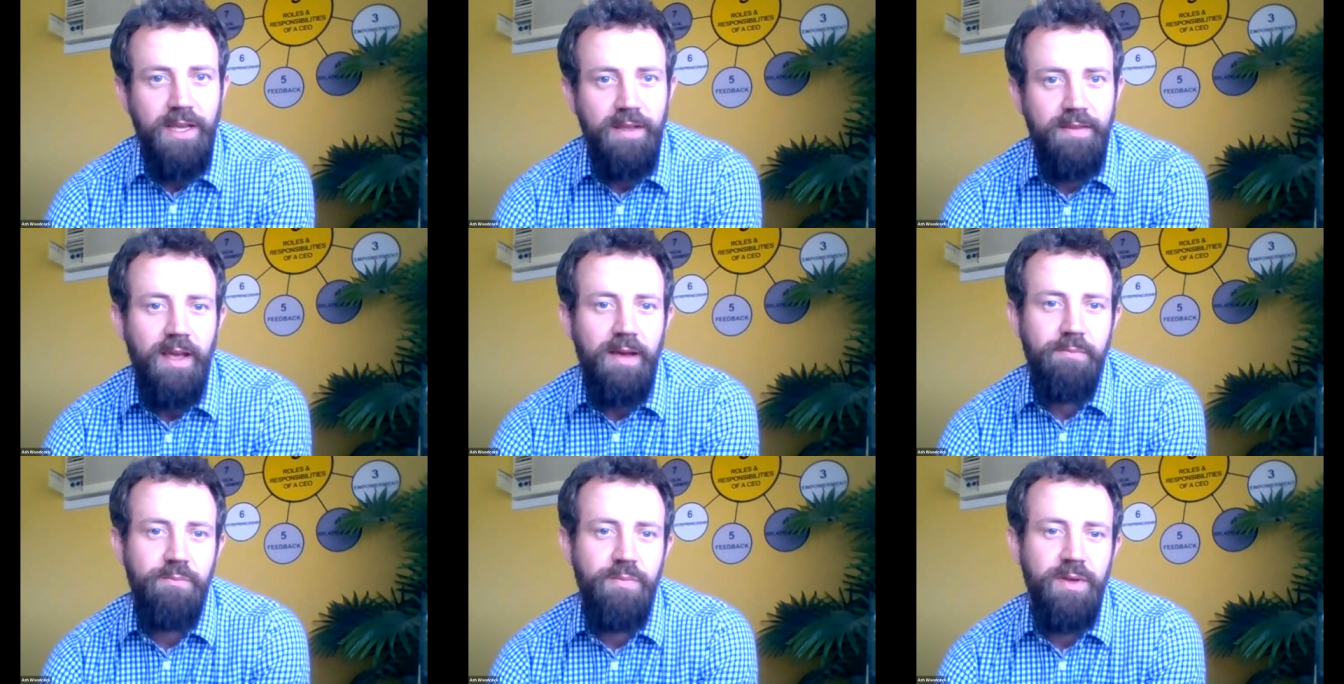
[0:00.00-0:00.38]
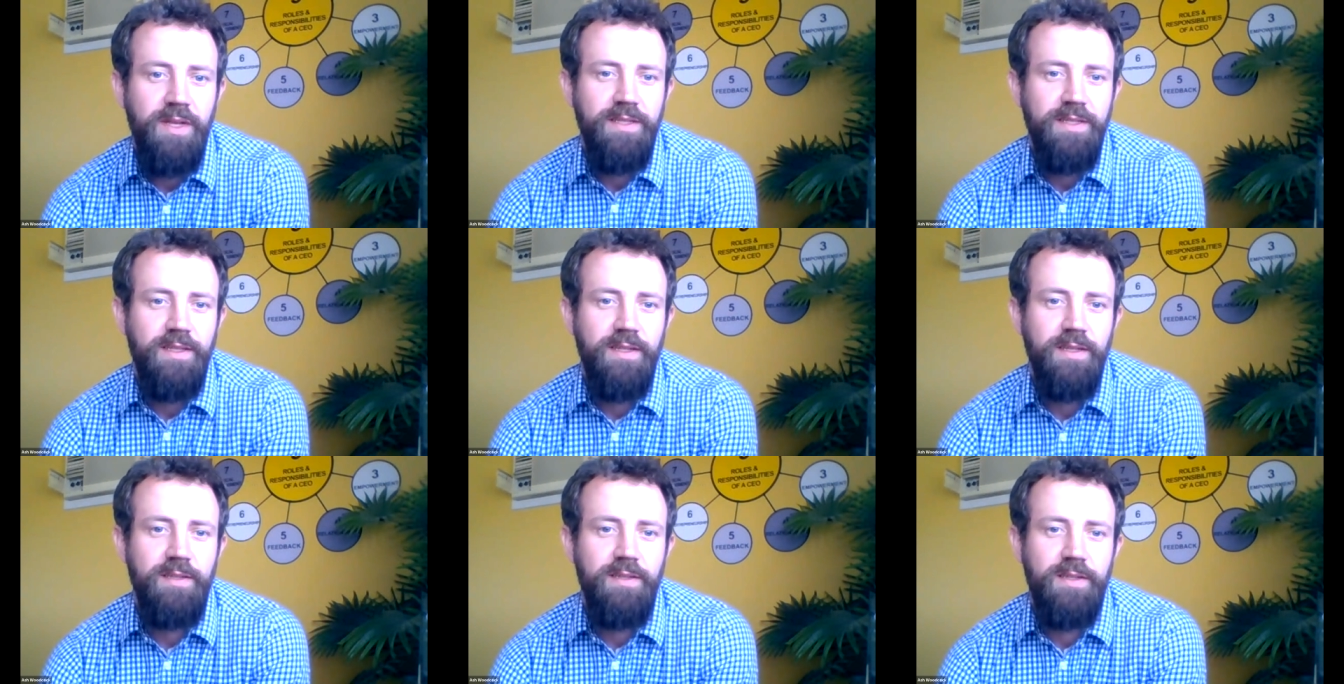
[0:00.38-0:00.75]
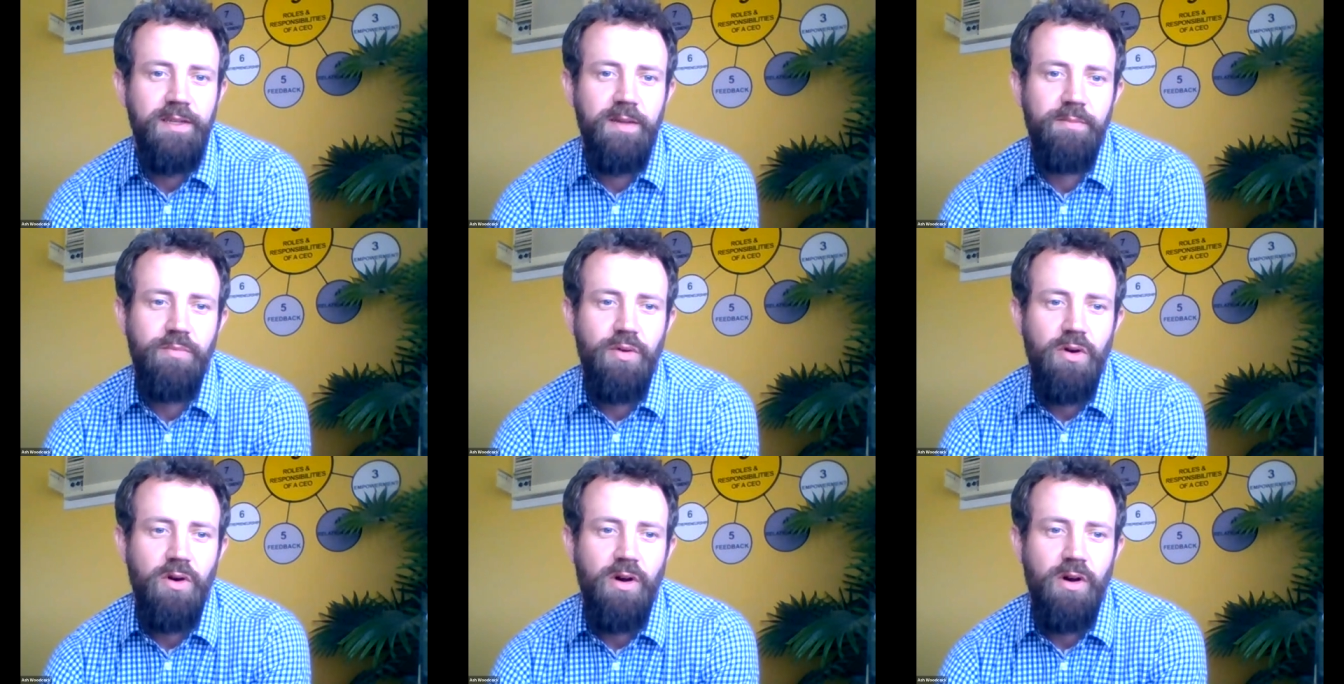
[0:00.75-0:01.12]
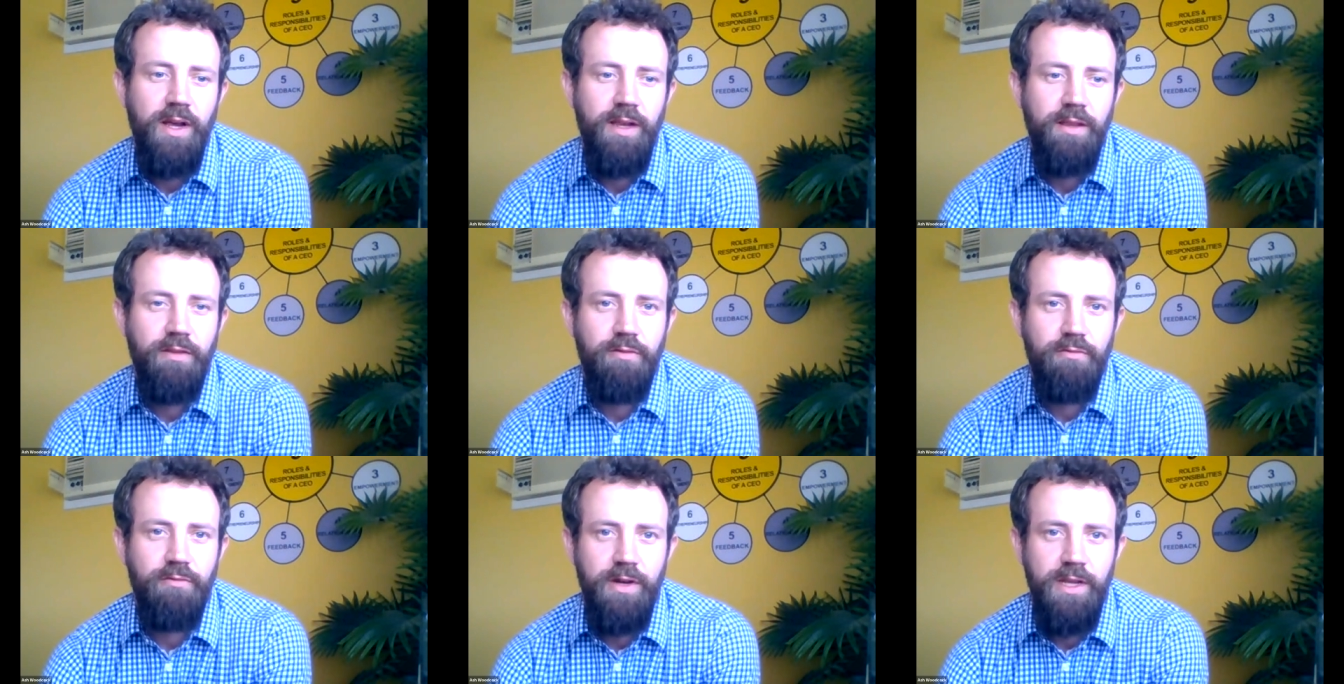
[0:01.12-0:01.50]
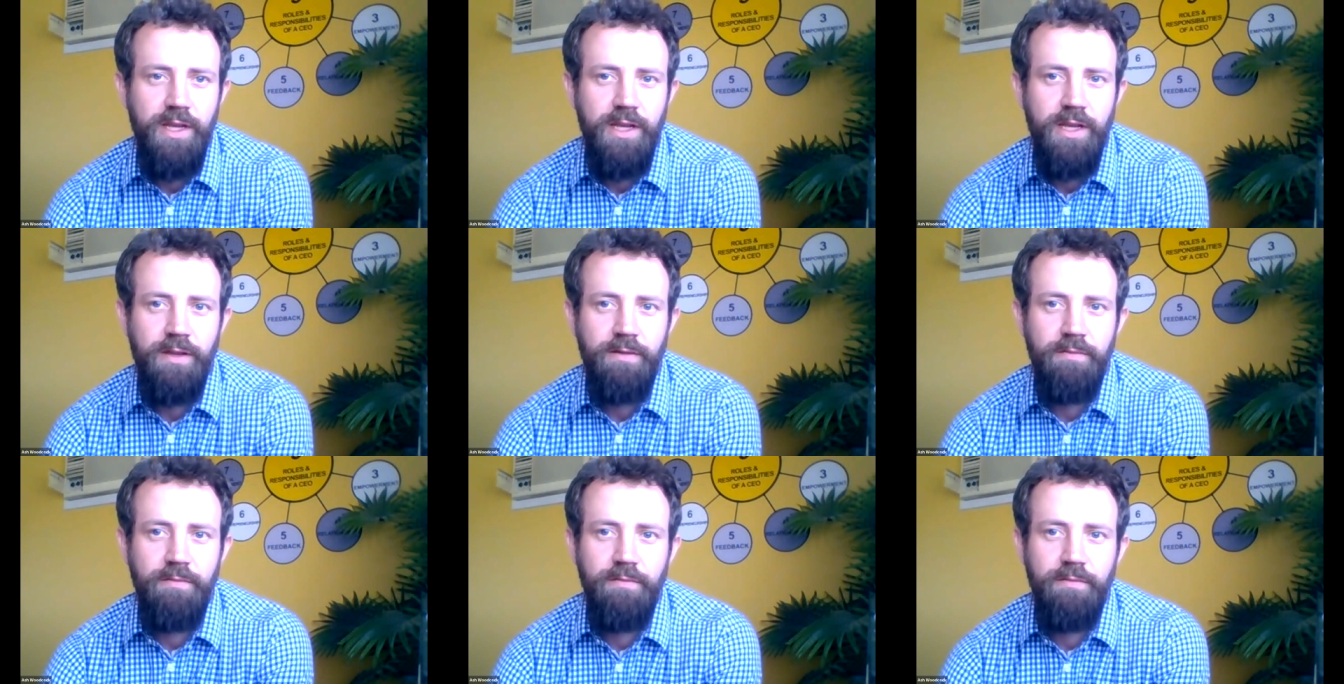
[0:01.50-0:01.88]
in that business to buy
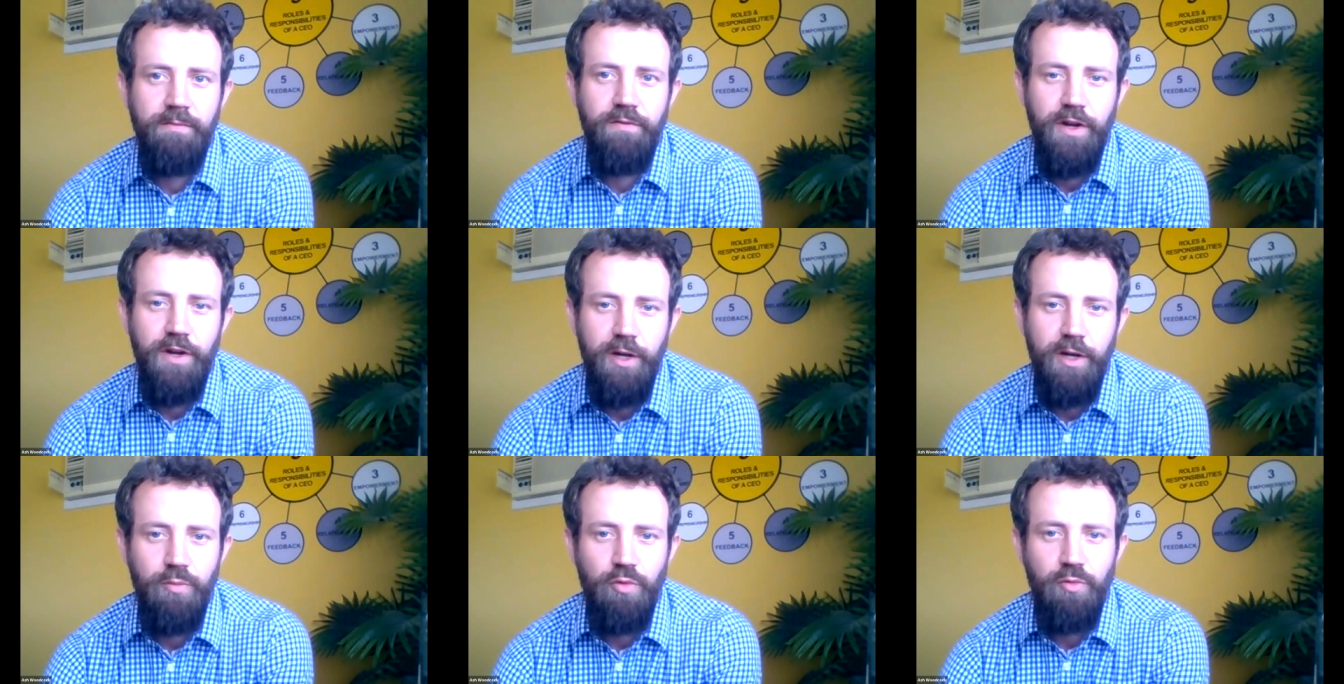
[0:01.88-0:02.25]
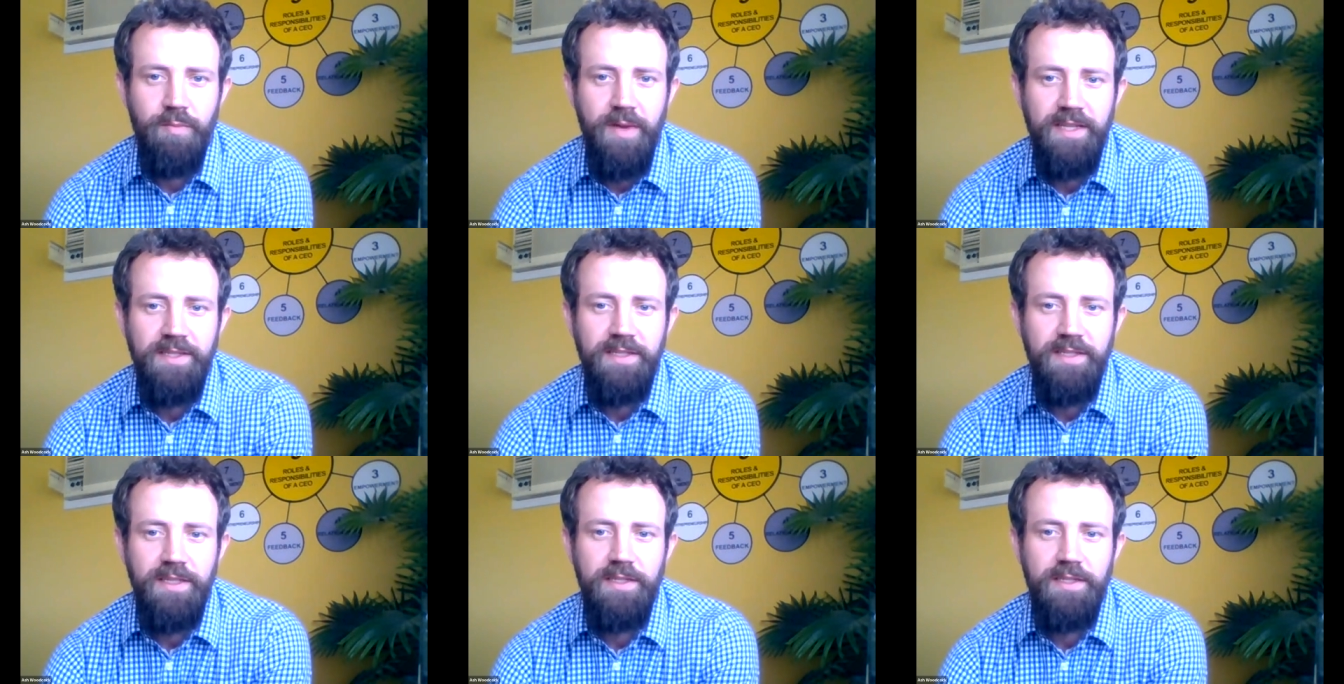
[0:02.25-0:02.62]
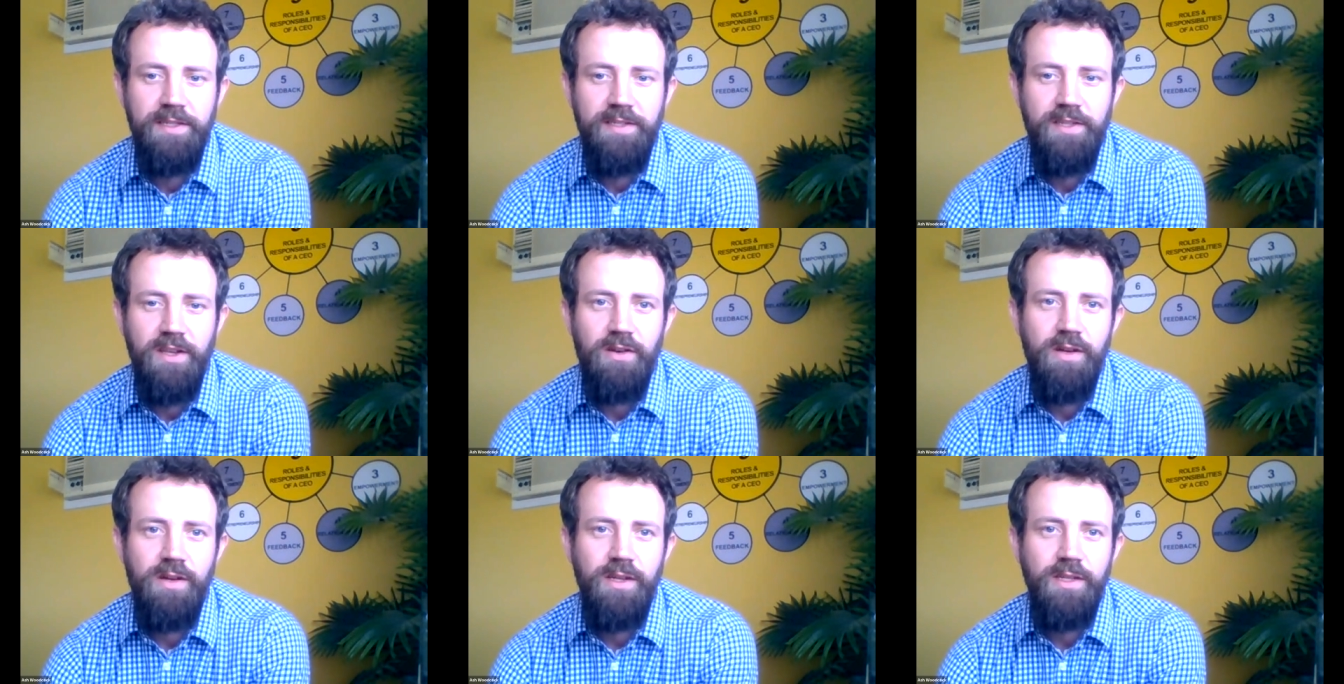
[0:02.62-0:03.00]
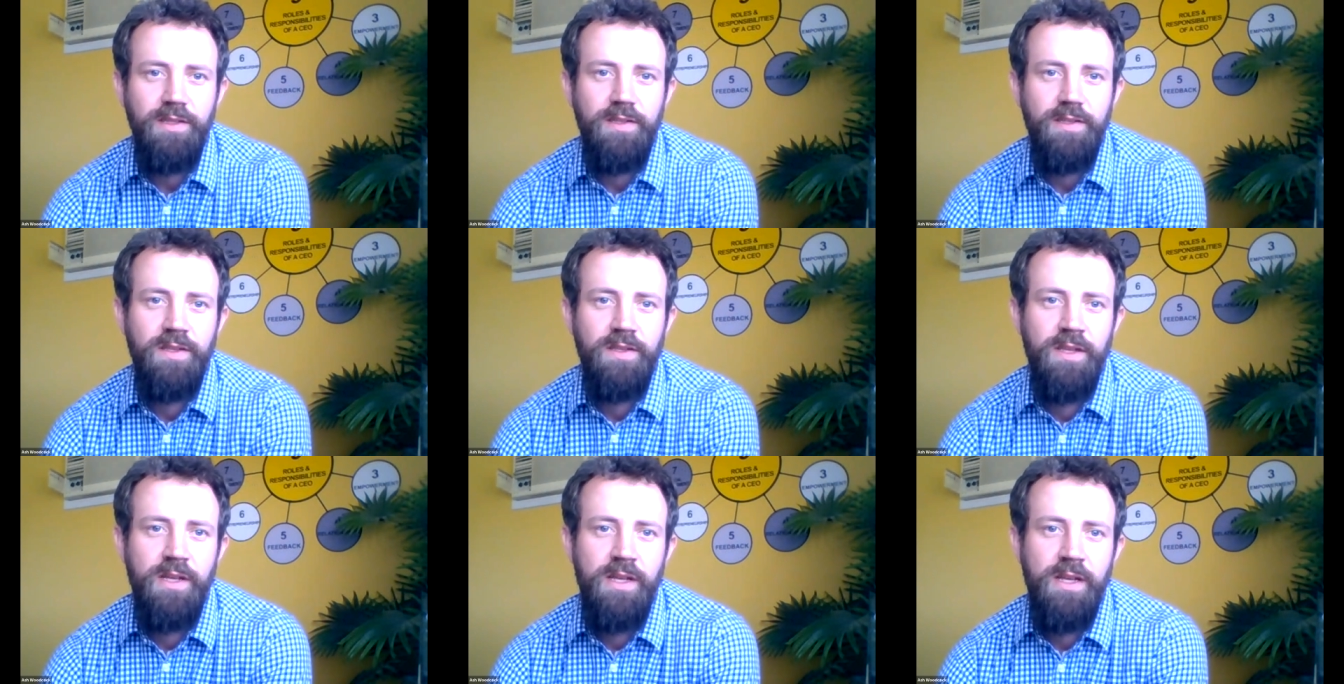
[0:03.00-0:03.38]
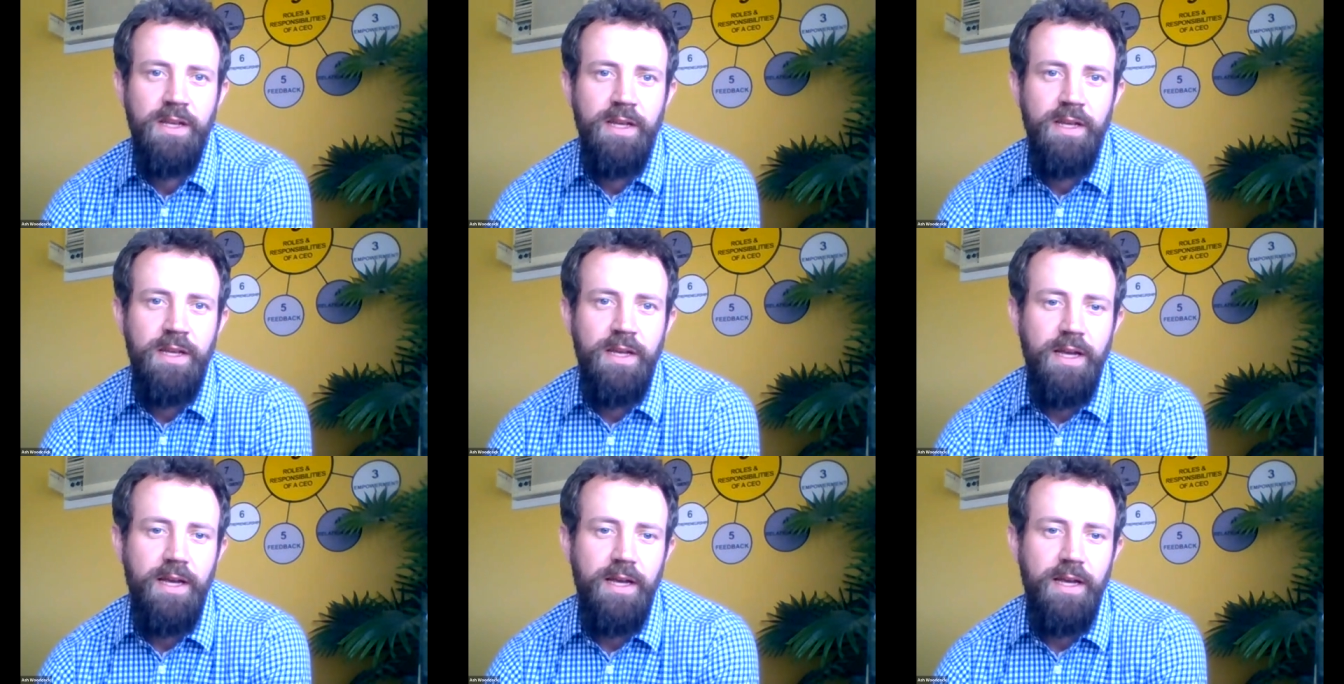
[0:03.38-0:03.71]
3 variable message signs